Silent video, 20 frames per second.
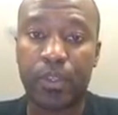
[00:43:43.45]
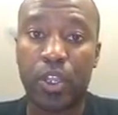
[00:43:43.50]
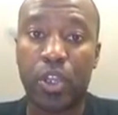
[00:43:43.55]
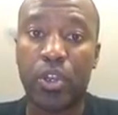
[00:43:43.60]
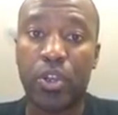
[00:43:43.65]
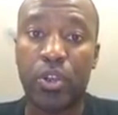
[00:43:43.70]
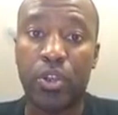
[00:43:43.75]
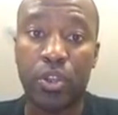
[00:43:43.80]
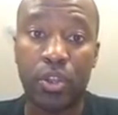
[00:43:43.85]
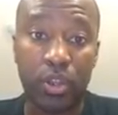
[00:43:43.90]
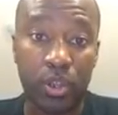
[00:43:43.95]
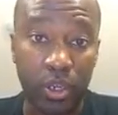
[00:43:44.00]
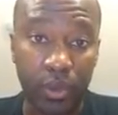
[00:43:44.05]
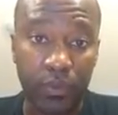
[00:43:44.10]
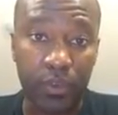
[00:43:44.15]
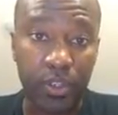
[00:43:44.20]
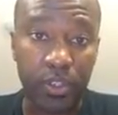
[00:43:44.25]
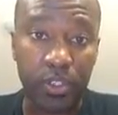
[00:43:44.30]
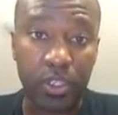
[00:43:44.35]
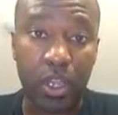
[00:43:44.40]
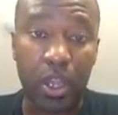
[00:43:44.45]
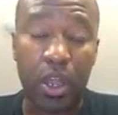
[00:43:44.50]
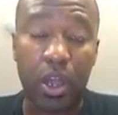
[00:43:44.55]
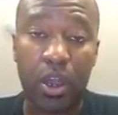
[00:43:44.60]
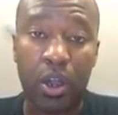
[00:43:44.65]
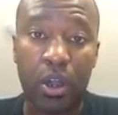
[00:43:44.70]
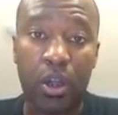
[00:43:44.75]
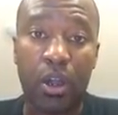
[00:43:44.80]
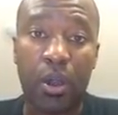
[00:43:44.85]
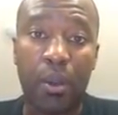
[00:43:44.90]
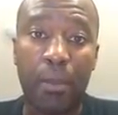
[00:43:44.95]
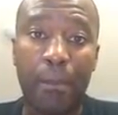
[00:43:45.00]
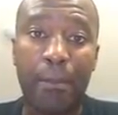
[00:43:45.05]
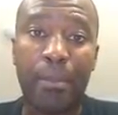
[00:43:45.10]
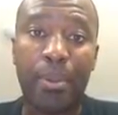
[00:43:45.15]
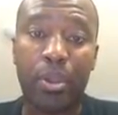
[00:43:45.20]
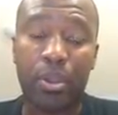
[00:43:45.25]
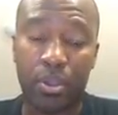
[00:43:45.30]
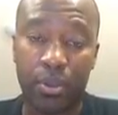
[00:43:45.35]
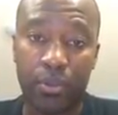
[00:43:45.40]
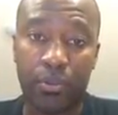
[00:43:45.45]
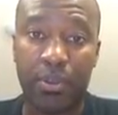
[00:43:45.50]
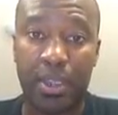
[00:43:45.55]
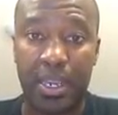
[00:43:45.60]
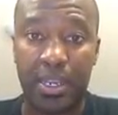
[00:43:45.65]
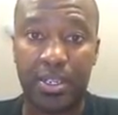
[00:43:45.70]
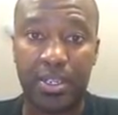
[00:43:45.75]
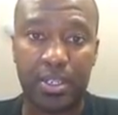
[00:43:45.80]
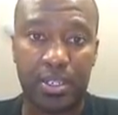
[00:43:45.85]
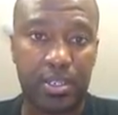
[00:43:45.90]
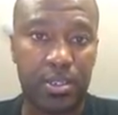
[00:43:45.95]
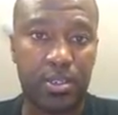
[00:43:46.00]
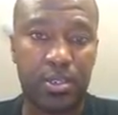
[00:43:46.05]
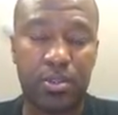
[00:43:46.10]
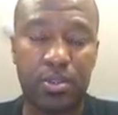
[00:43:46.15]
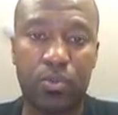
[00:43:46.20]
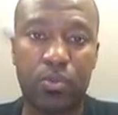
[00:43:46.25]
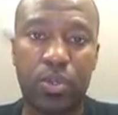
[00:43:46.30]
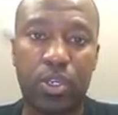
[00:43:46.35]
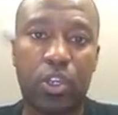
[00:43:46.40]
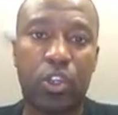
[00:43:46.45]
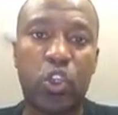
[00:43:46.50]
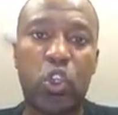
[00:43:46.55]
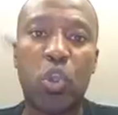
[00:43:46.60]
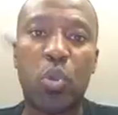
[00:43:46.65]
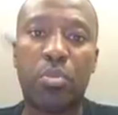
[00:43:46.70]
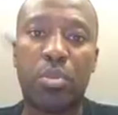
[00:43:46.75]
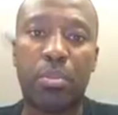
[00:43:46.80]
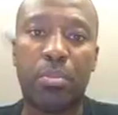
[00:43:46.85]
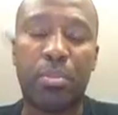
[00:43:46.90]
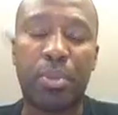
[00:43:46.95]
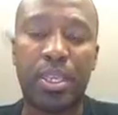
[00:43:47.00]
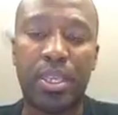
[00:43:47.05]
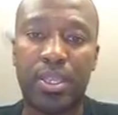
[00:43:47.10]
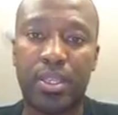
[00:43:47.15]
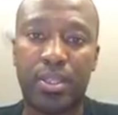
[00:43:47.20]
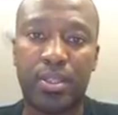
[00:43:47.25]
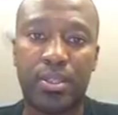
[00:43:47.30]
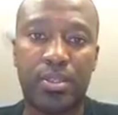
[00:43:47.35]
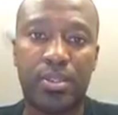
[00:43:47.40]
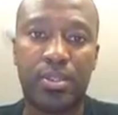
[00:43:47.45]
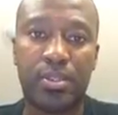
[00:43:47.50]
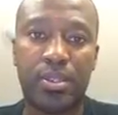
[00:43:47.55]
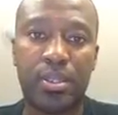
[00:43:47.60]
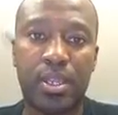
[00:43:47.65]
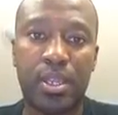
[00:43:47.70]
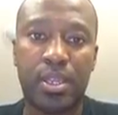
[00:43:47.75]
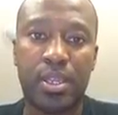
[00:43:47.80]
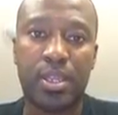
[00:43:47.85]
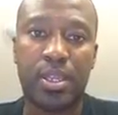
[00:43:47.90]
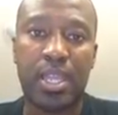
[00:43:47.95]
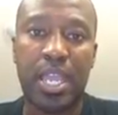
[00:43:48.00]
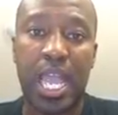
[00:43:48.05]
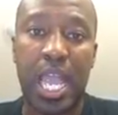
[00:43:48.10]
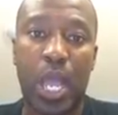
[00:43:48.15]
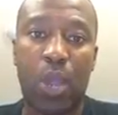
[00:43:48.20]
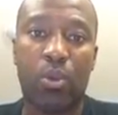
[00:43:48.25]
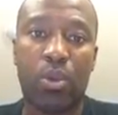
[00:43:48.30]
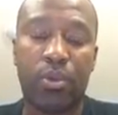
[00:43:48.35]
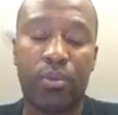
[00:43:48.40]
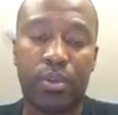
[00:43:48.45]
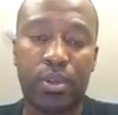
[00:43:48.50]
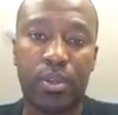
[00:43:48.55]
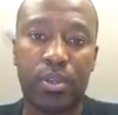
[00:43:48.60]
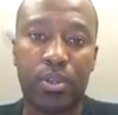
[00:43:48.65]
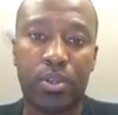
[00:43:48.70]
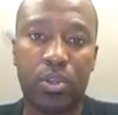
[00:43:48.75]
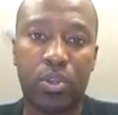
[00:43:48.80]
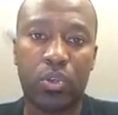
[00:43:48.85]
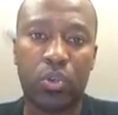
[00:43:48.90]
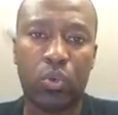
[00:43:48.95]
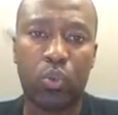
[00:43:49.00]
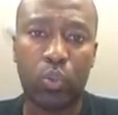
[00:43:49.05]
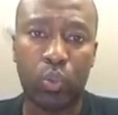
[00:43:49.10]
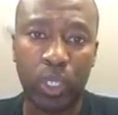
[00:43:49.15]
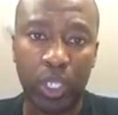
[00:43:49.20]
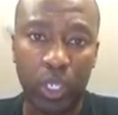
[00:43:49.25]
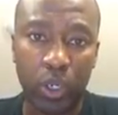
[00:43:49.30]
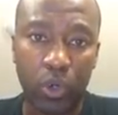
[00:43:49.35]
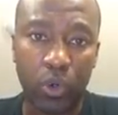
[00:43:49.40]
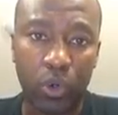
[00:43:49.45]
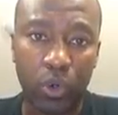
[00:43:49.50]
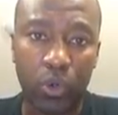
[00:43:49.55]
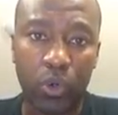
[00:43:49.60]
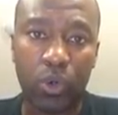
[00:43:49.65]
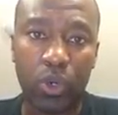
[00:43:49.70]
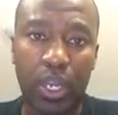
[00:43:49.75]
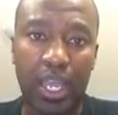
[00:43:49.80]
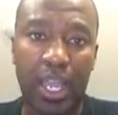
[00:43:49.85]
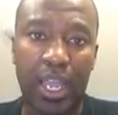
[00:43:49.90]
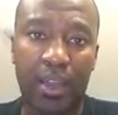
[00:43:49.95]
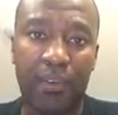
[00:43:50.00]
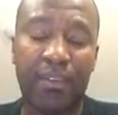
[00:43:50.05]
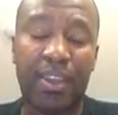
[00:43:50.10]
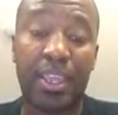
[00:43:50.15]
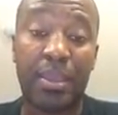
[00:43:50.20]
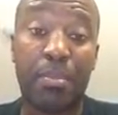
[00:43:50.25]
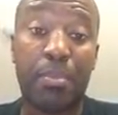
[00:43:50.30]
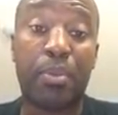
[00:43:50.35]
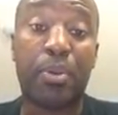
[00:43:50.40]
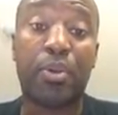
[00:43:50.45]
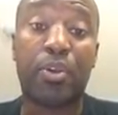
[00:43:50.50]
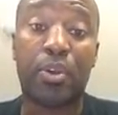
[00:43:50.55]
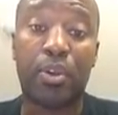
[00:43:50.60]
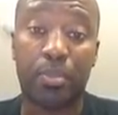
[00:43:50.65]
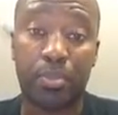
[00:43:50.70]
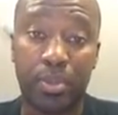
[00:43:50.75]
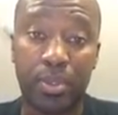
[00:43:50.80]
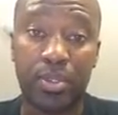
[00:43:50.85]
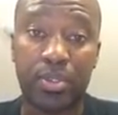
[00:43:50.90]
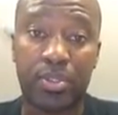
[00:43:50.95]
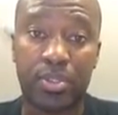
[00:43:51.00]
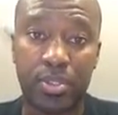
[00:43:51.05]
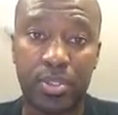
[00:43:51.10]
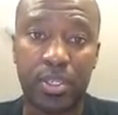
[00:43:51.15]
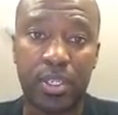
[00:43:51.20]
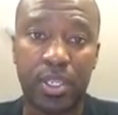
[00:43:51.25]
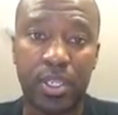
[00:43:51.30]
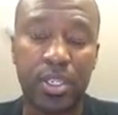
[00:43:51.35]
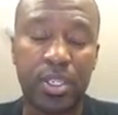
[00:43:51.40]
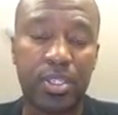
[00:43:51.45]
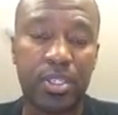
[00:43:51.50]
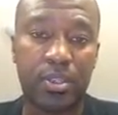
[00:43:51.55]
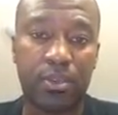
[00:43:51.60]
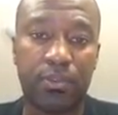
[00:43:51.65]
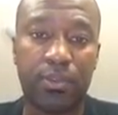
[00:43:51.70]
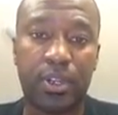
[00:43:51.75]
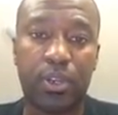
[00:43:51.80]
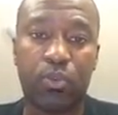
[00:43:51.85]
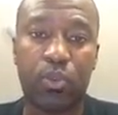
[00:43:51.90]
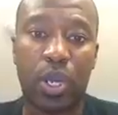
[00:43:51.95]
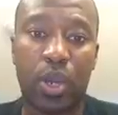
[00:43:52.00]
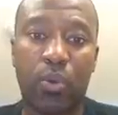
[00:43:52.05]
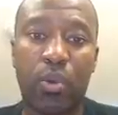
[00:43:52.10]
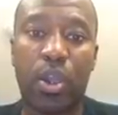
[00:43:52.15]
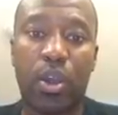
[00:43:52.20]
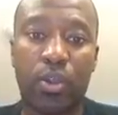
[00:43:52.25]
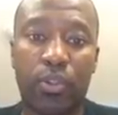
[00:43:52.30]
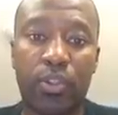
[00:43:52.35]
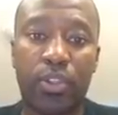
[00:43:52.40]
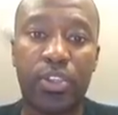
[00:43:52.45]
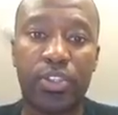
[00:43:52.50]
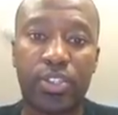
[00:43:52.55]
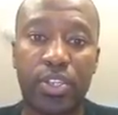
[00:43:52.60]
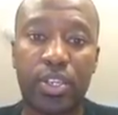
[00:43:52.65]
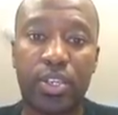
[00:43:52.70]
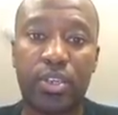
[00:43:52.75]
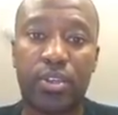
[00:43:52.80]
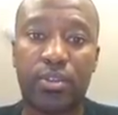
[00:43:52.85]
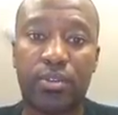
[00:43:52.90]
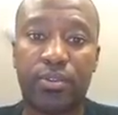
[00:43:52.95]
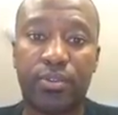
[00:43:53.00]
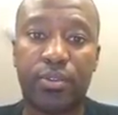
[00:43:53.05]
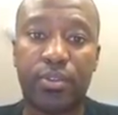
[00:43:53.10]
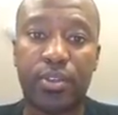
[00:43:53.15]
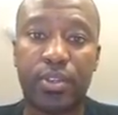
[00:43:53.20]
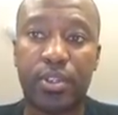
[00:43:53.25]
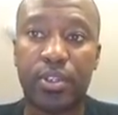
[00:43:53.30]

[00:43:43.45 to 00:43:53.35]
None of us are perfect. We are human beings. However, we all have a purpose to fill while we're on this earth.